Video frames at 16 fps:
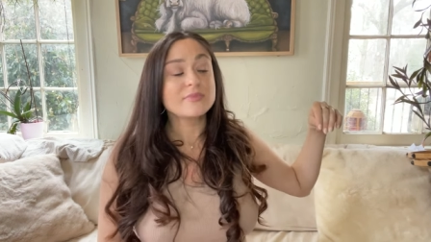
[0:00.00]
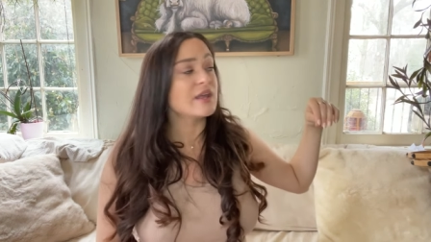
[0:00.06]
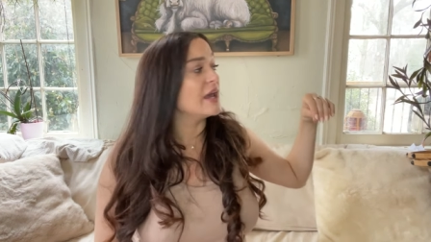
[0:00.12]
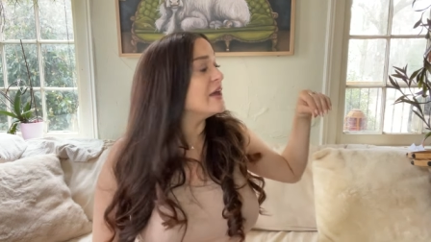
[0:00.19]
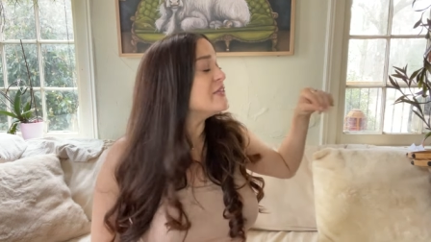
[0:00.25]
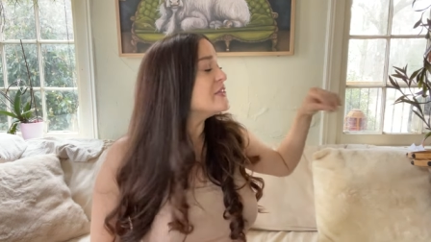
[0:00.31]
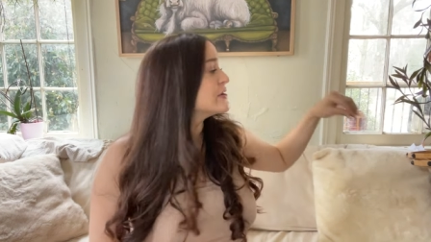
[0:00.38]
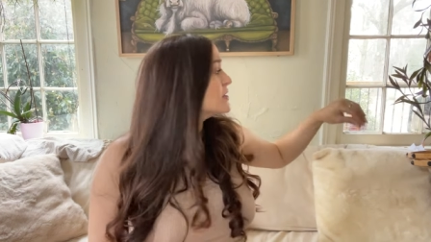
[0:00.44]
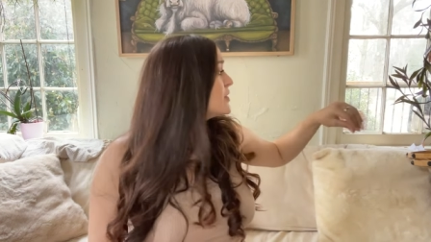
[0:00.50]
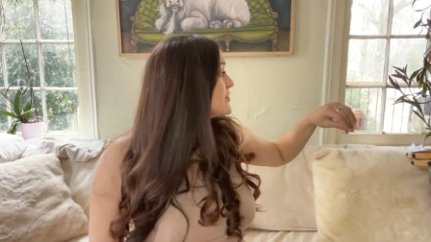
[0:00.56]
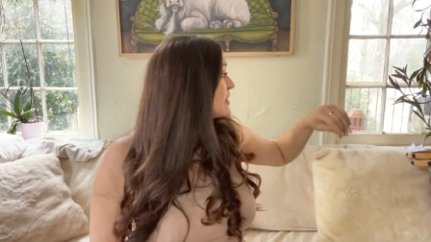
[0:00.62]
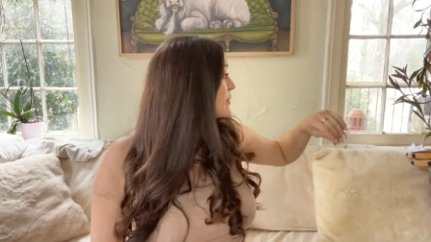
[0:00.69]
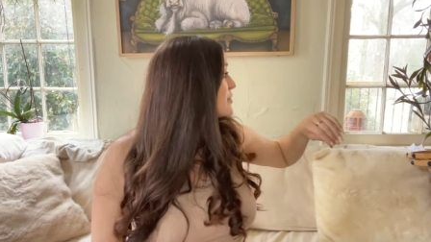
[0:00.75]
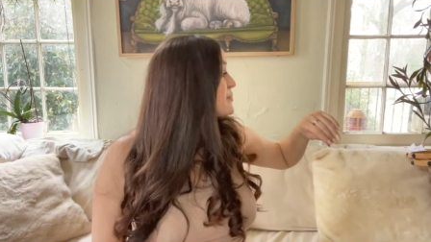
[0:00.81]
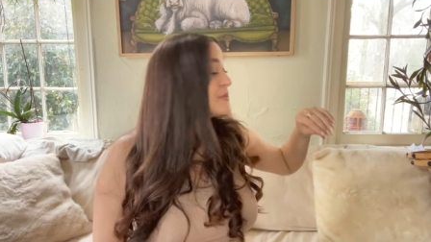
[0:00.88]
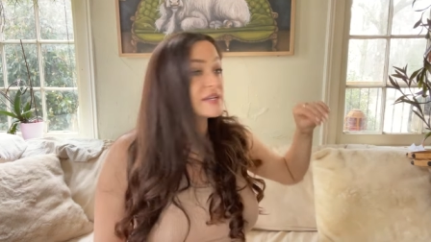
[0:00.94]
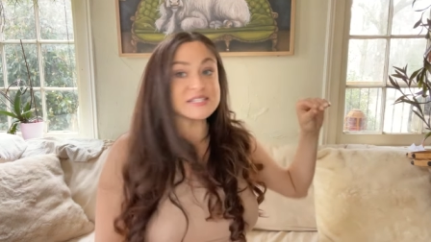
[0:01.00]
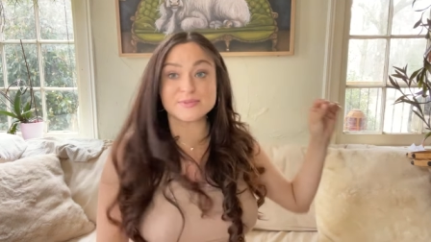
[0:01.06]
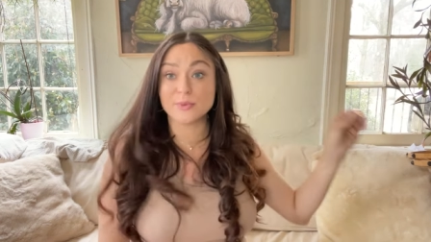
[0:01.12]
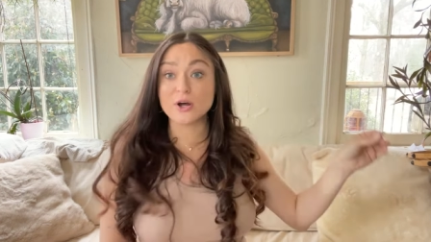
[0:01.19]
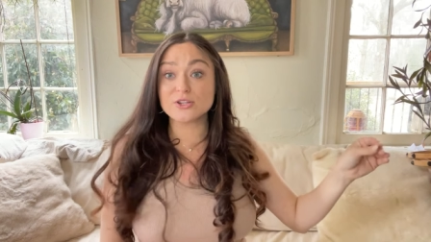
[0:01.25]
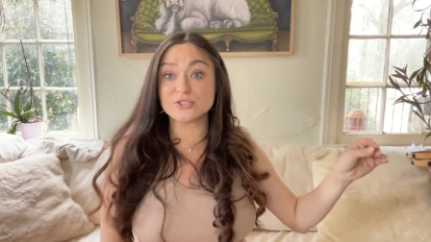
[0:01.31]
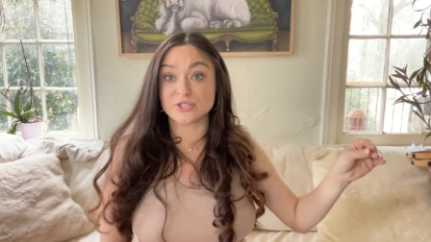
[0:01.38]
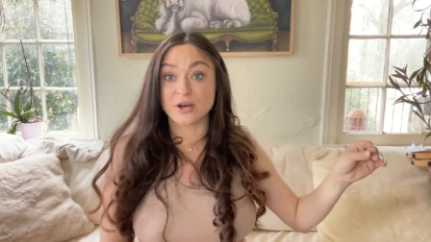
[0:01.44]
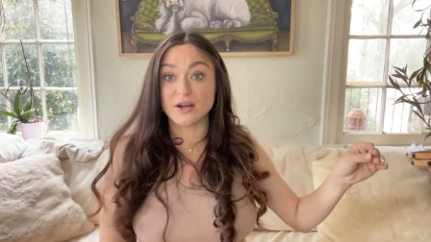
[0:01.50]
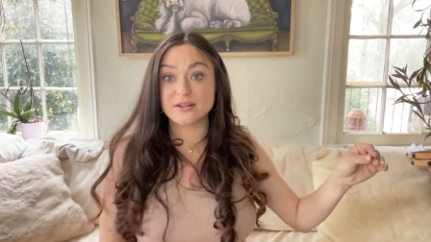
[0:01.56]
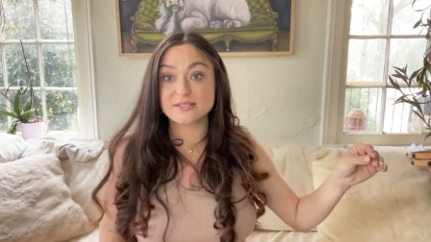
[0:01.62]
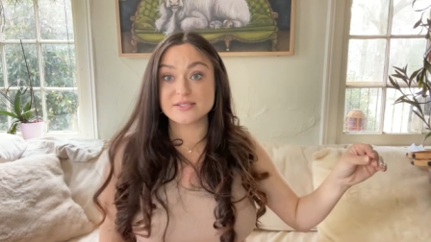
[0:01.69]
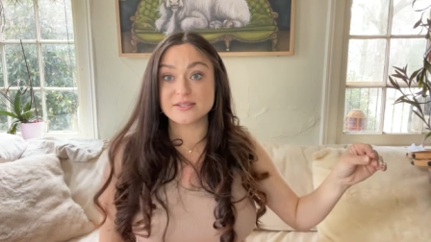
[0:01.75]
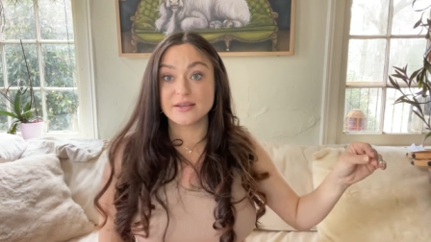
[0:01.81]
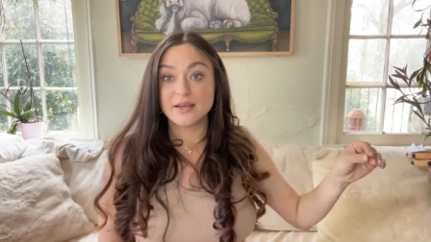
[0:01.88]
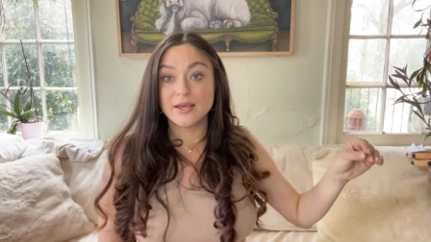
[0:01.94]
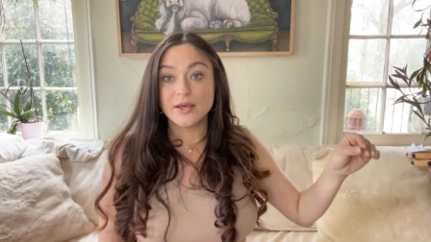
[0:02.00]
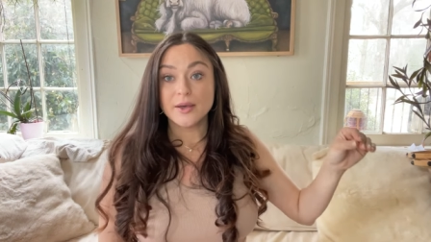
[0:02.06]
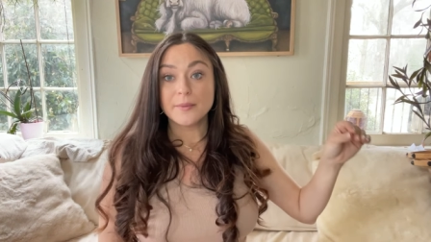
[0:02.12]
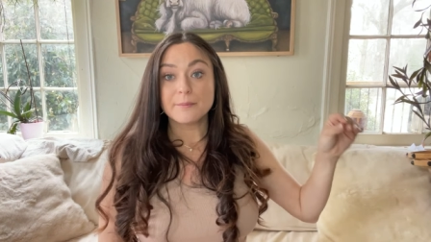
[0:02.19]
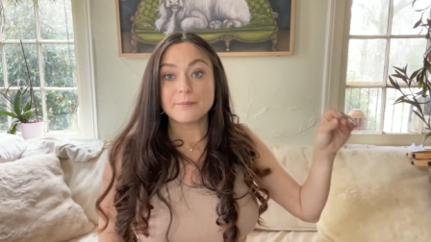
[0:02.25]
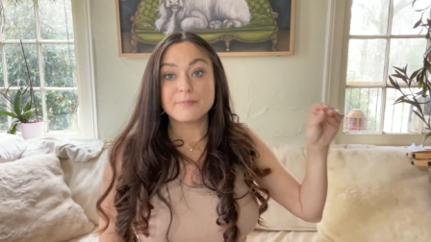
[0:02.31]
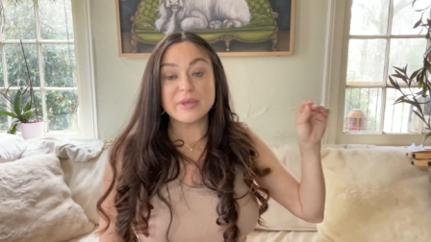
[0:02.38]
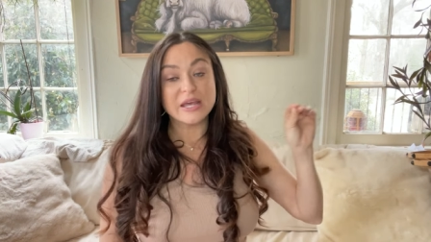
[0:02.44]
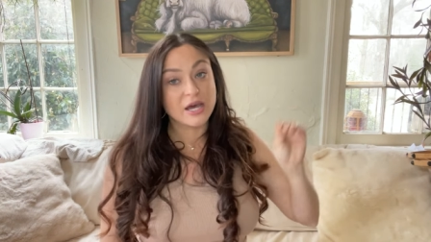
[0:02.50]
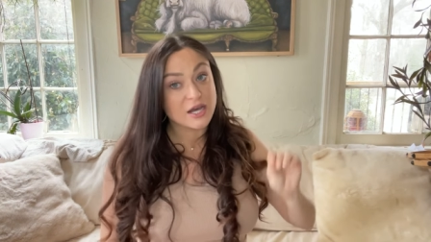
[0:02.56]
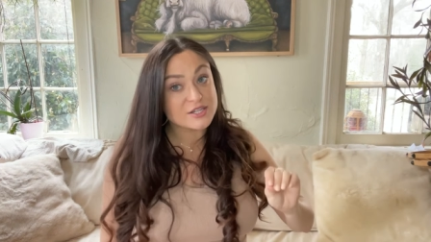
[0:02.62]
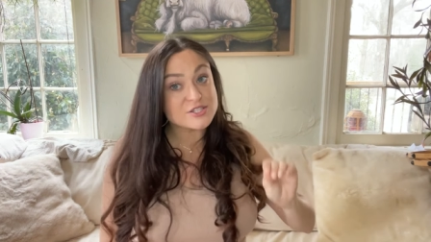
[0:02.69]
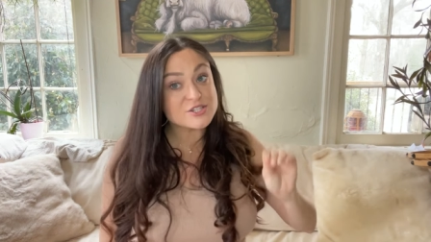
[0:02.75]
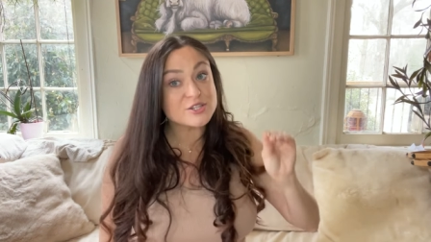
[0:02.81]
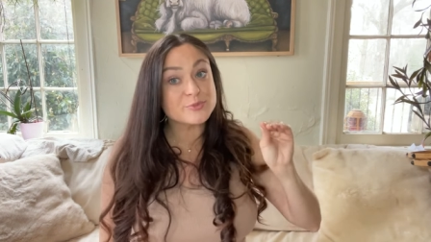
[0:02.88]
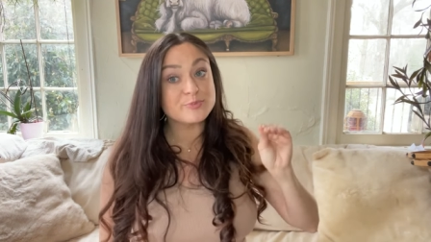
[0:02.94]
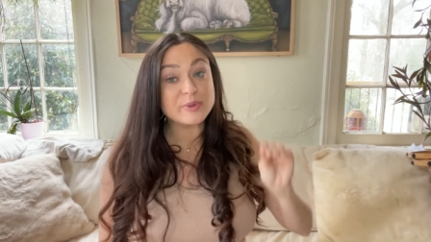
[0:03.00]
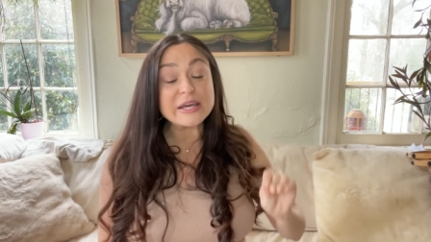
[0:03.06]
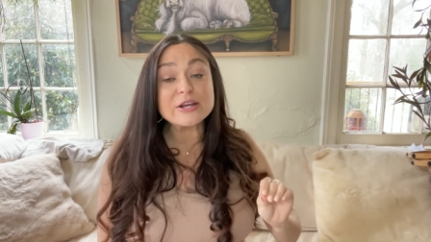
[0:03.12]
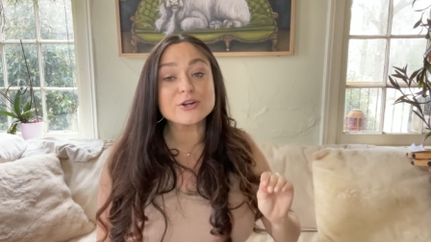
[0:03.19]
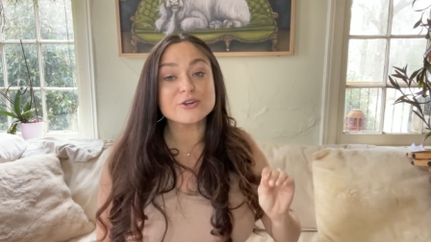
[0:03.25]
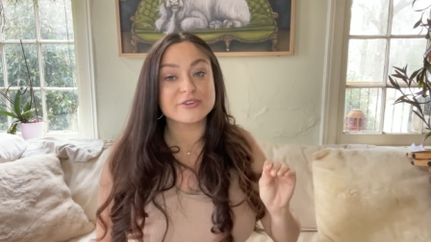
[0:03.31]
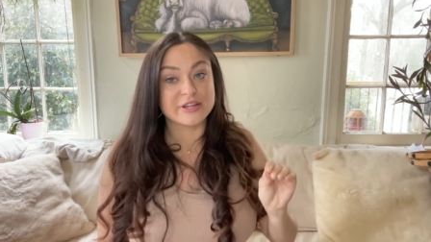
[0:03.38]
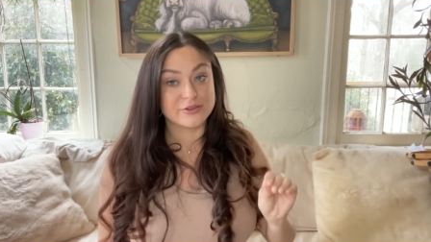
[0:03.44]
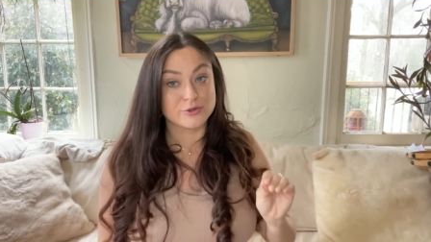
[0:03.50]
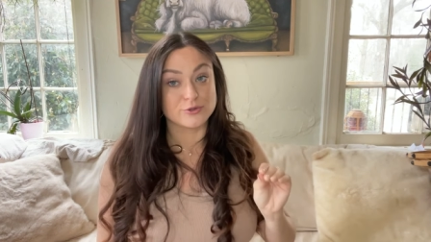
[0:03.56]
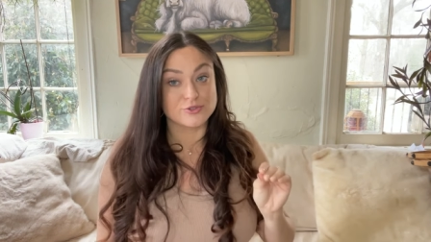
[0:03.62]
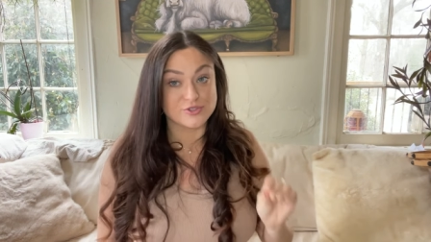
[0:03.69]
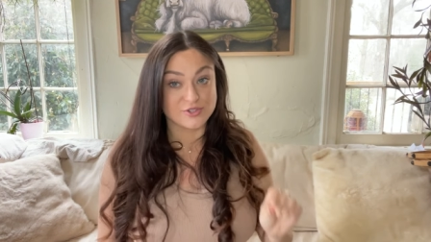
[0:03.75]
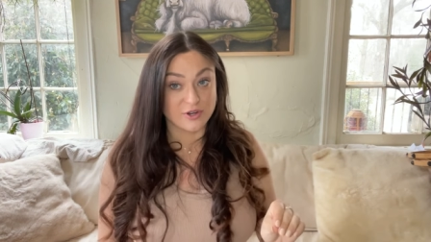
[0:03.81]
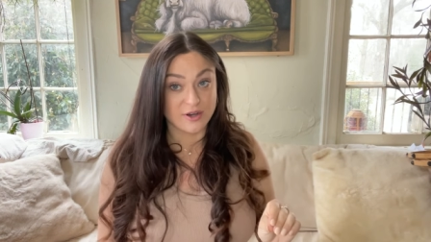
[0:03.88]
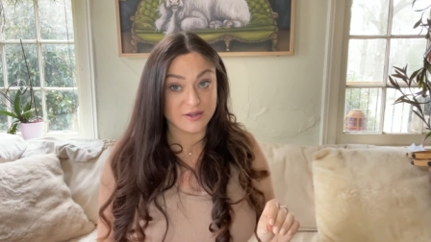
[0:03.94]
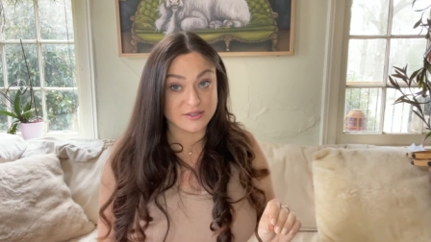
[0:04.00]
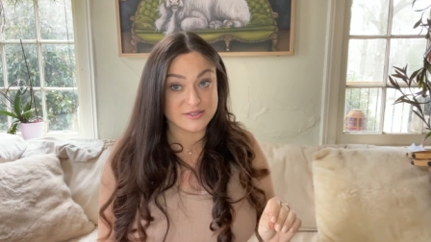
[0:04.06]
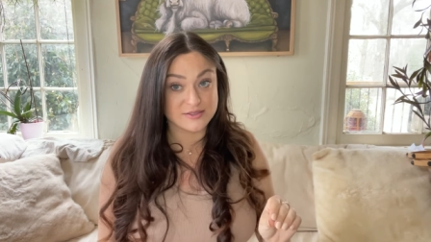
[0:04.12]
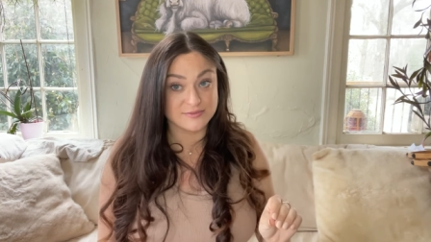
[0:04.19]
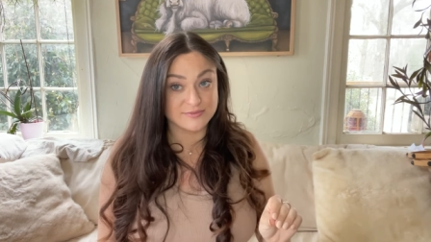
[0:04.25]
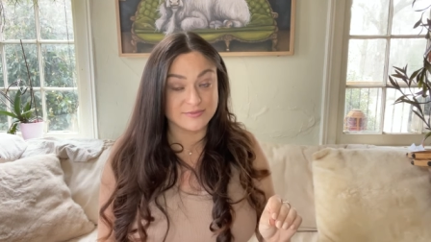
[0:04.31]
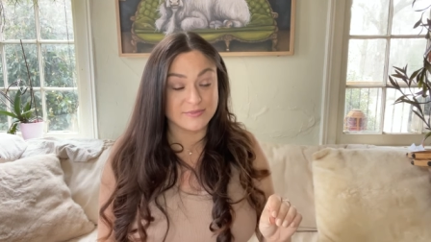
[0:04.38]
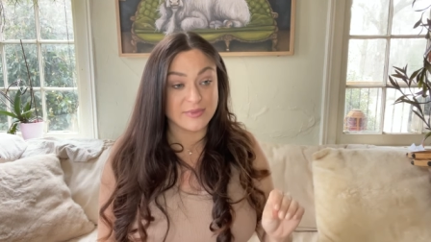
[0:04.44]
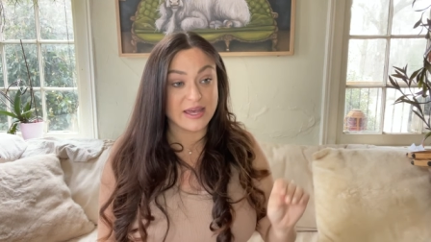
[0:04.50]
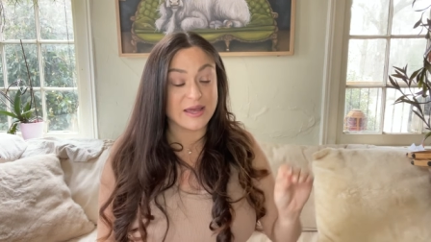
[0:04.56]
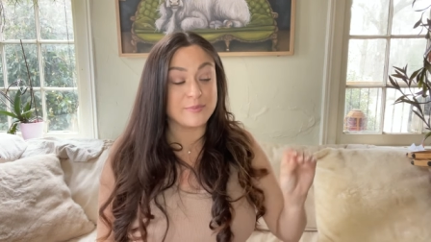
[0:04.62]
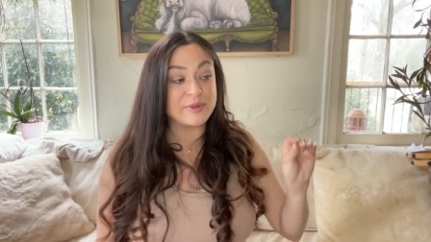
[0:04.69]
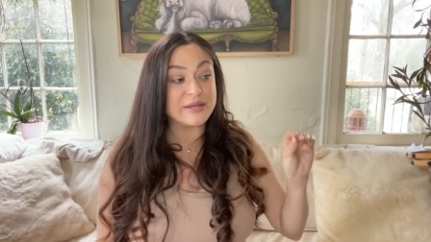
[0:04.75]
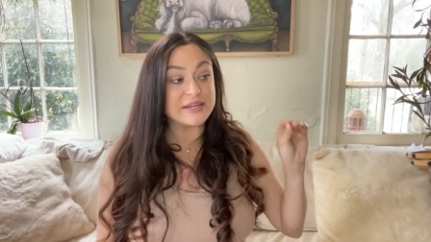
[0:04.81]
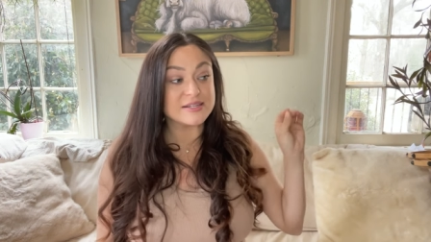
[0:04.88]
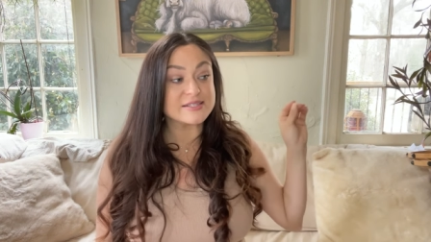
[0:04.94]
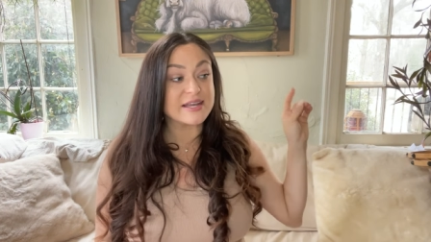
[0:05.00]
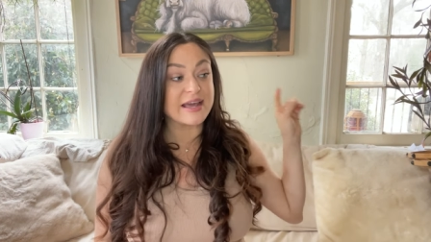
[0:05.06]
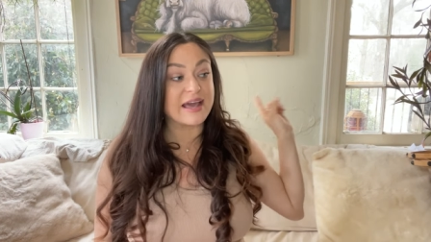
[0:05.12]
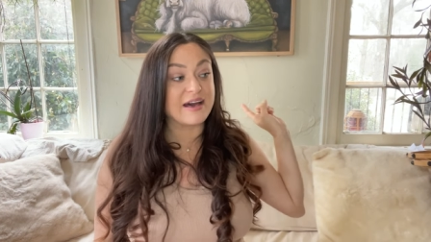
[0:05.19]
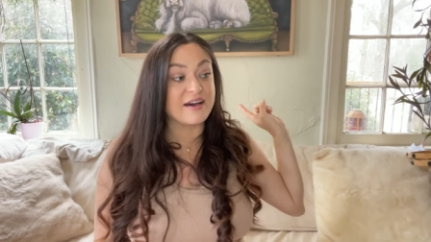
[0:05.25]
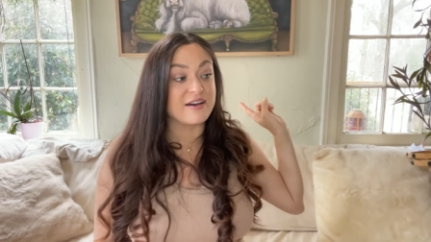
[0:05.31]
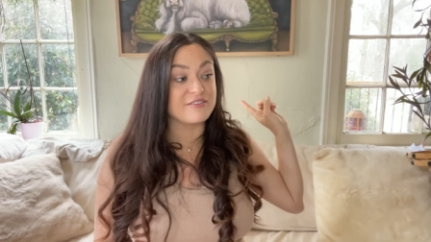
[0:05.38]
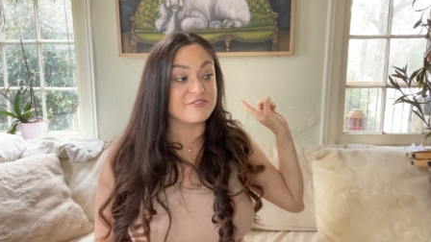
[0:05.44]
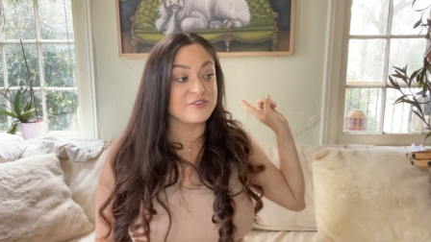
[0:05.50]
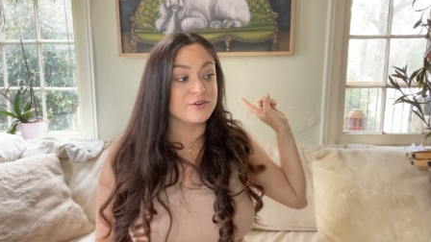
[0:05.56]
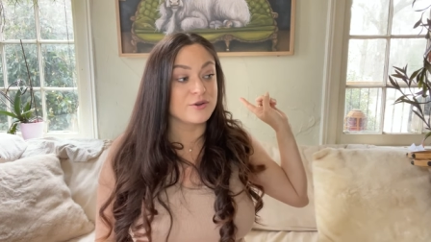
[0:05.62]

And they're out there with my small dogs because they're bigger than those dogs. And because I have